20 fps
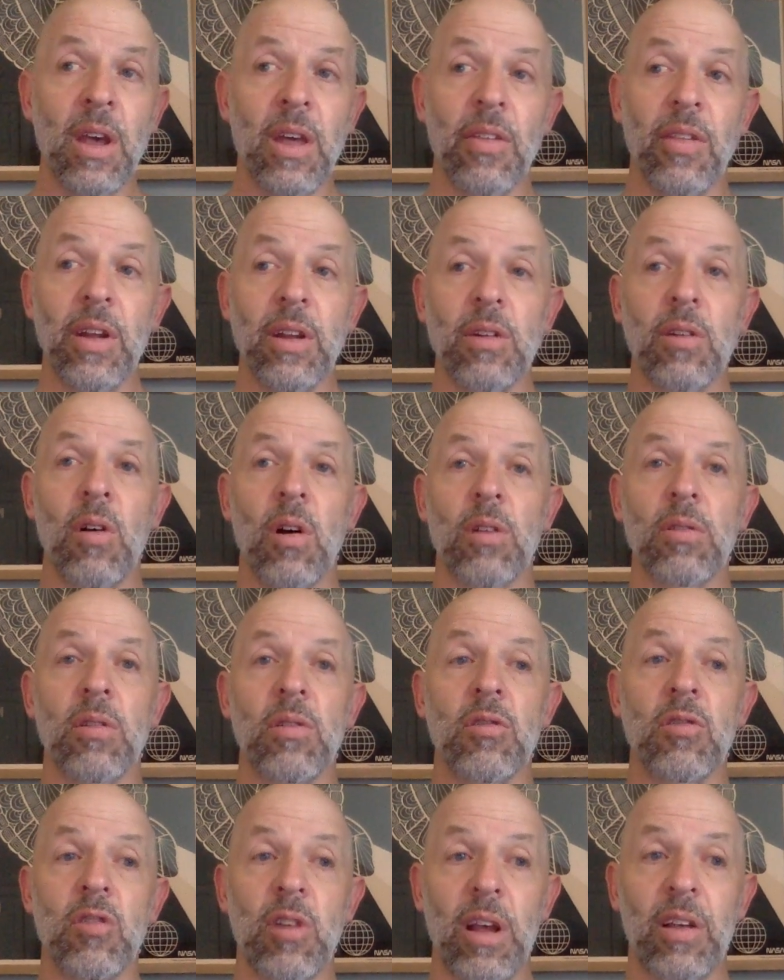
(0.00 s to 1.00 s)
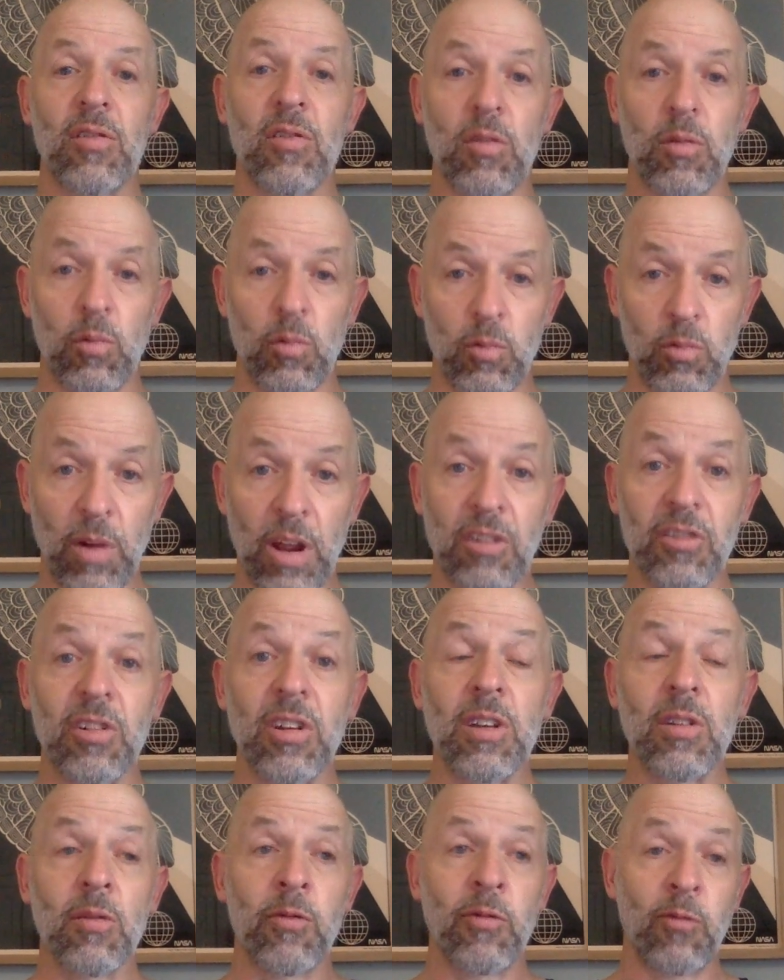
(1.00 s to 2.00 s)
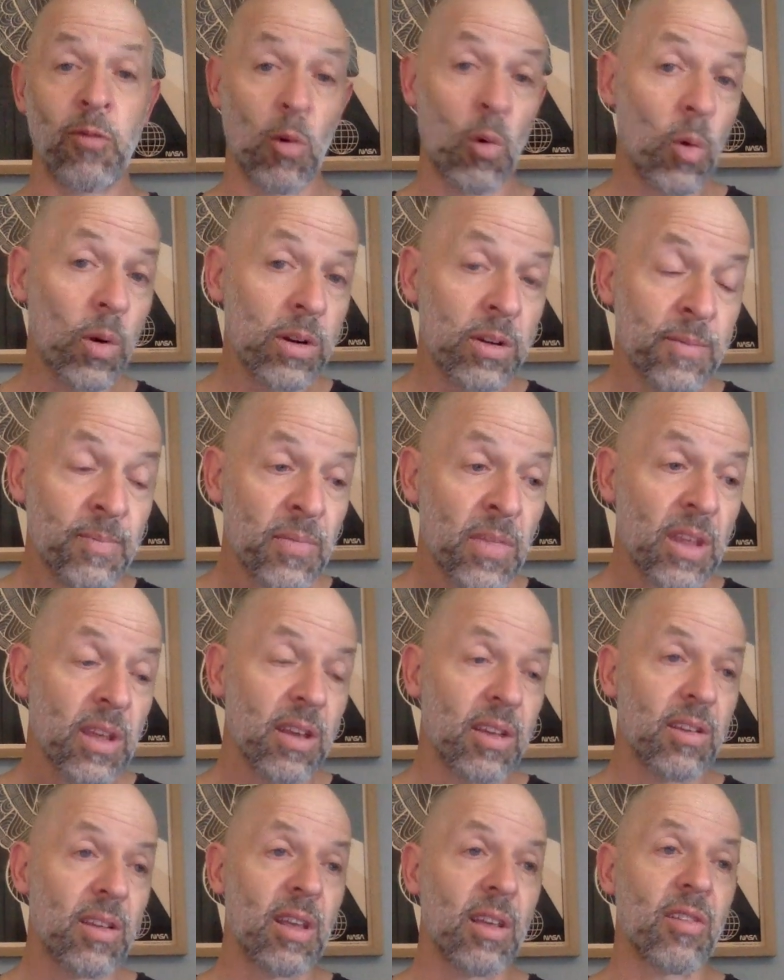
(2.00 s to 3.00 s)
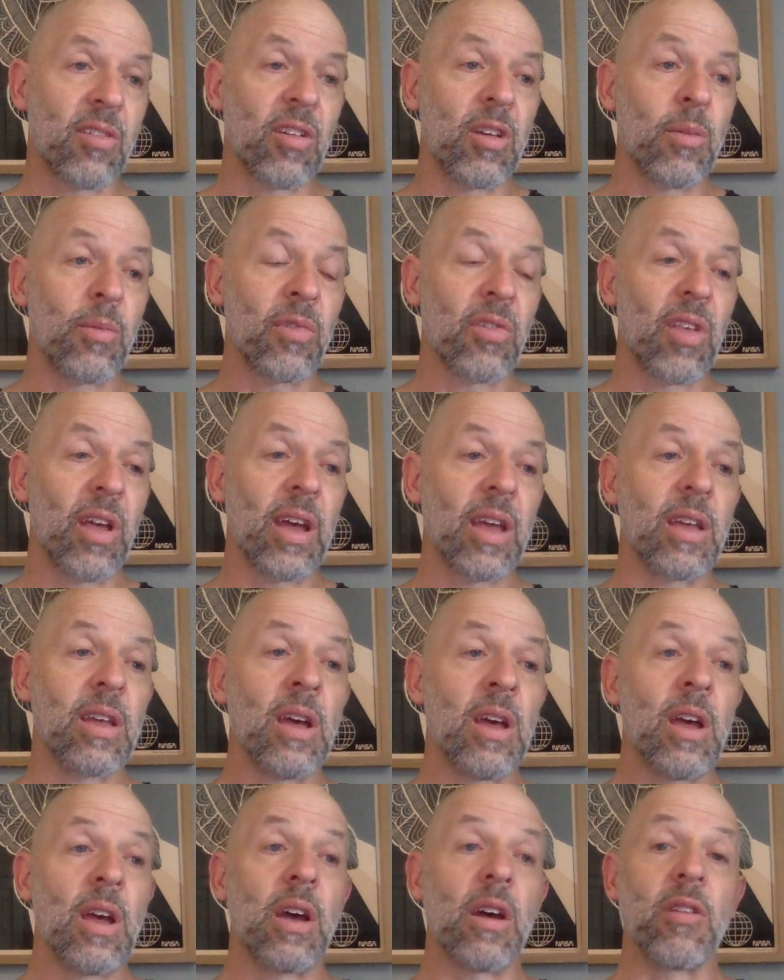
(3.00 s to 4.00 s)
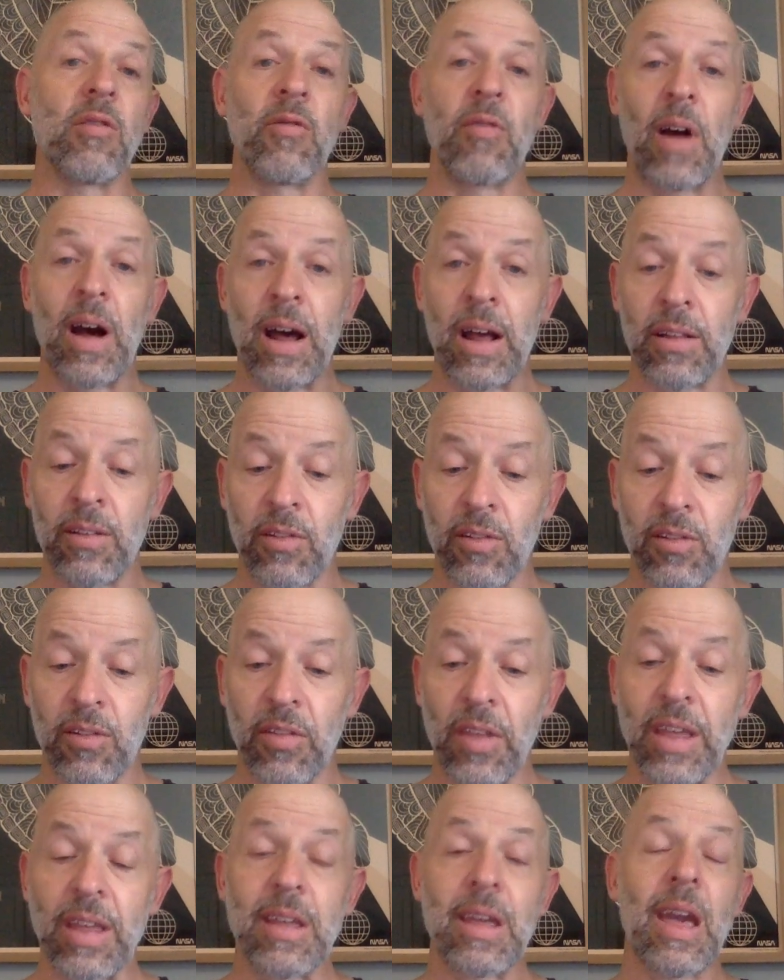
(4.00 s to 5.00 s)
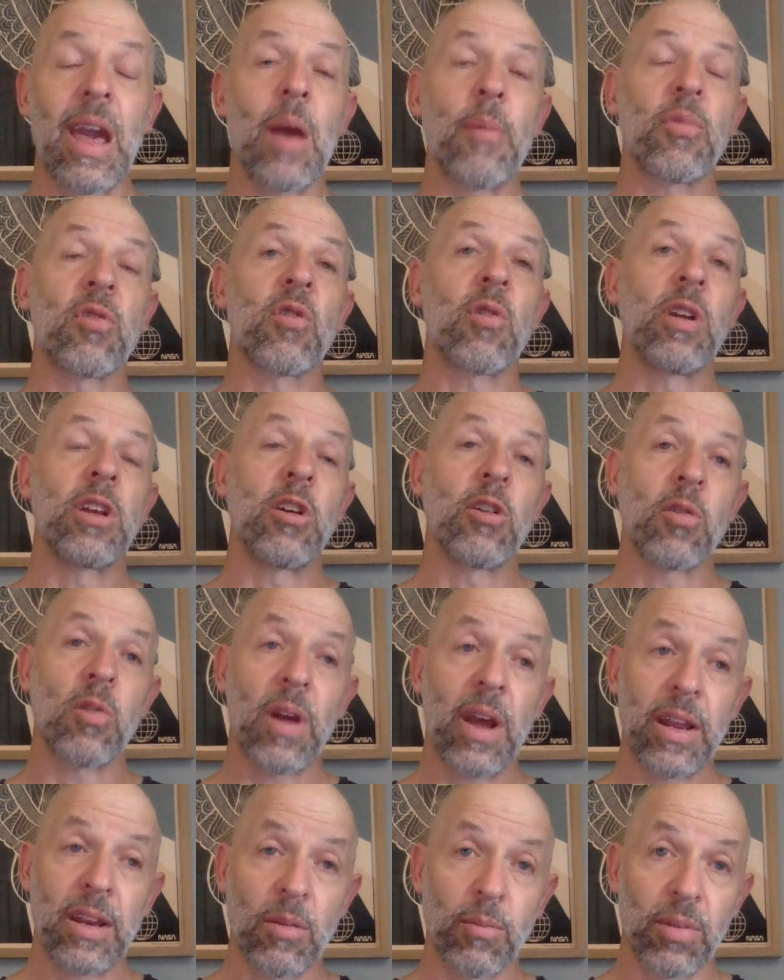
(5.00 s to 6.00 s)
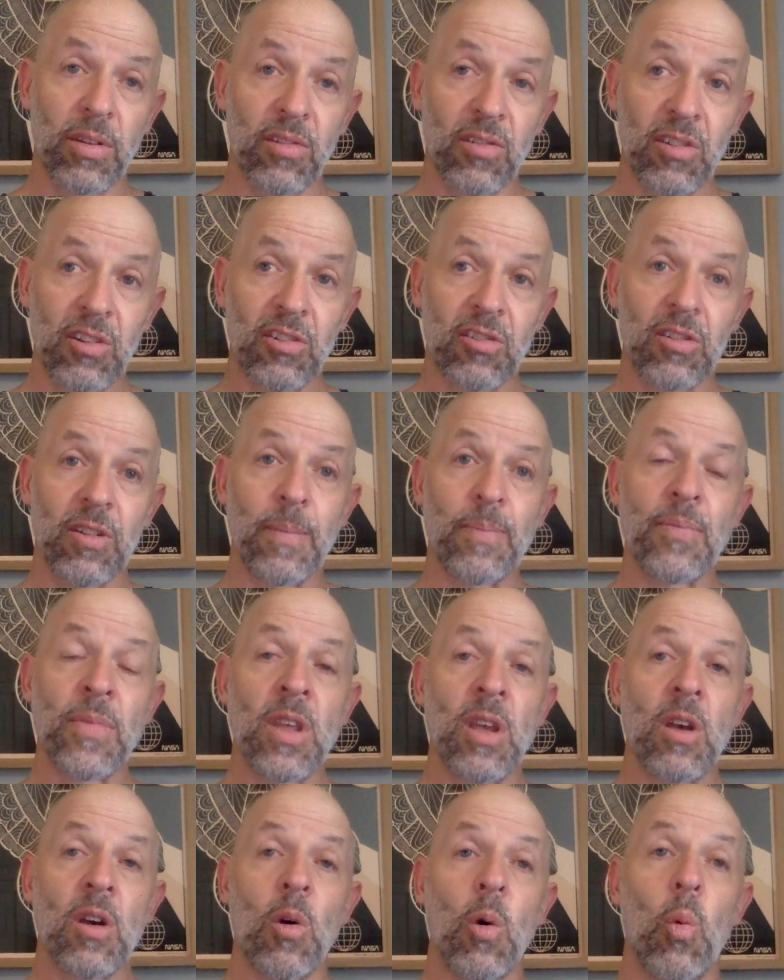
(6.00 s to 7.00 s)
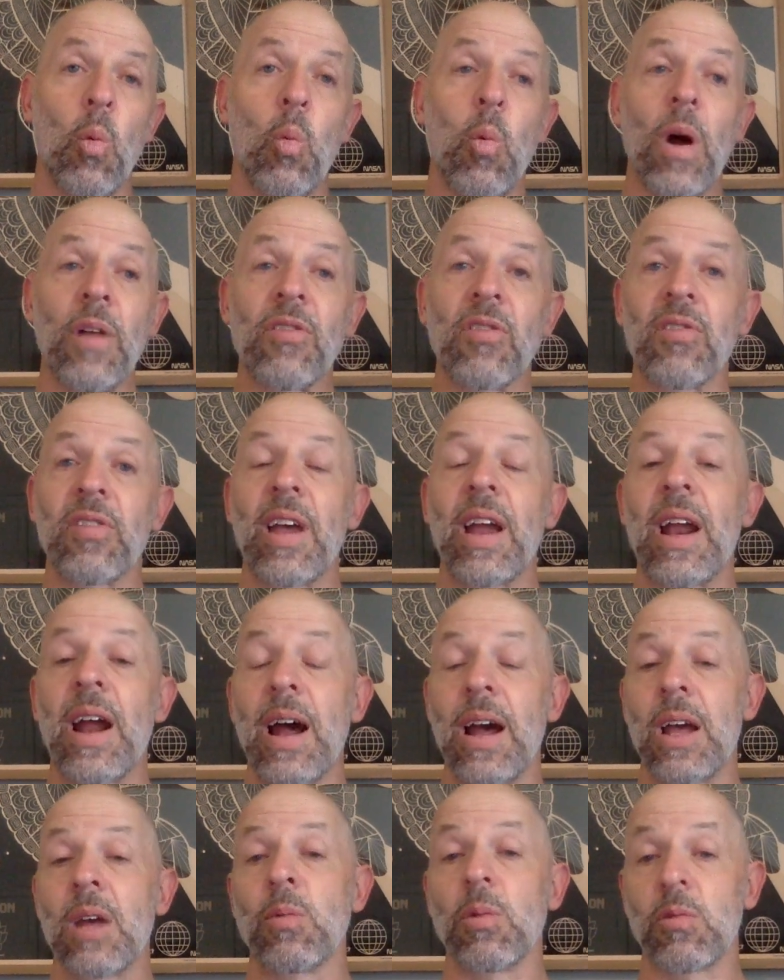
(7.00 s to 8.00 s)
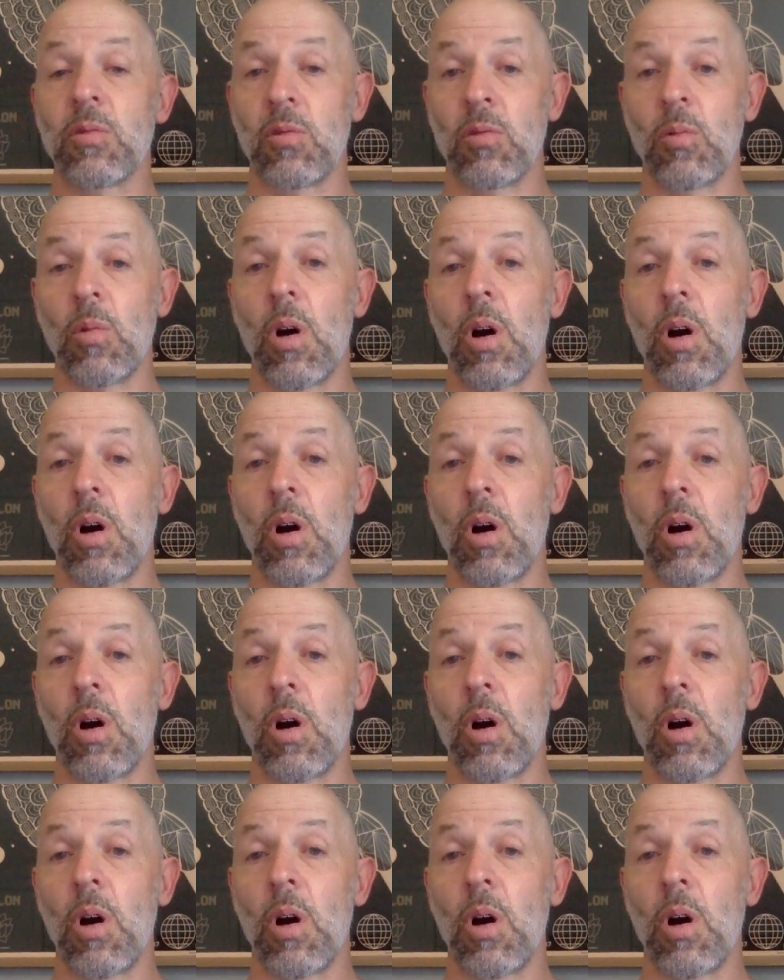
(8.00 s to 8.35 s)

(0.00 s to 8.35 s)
They're not just rushing forward. It seems they advance, they capture a Ukrainian position. Once they are able to